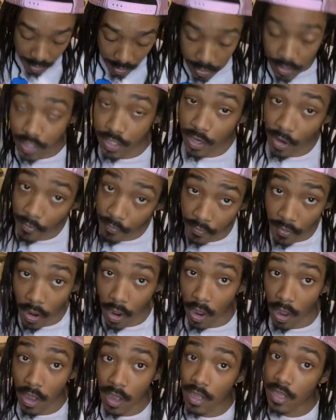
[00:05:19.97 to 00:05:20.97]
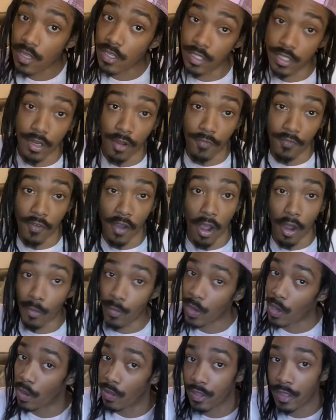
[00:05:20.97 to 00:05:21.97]
So far,
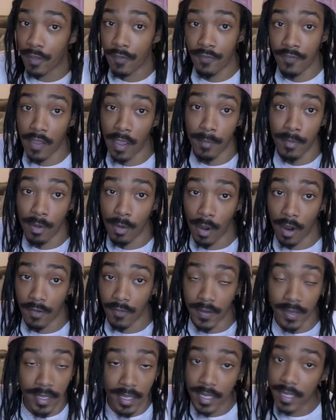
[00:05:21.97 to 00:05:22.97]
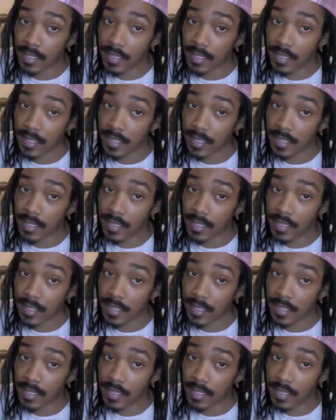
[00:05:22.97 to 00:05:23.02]
we only in February.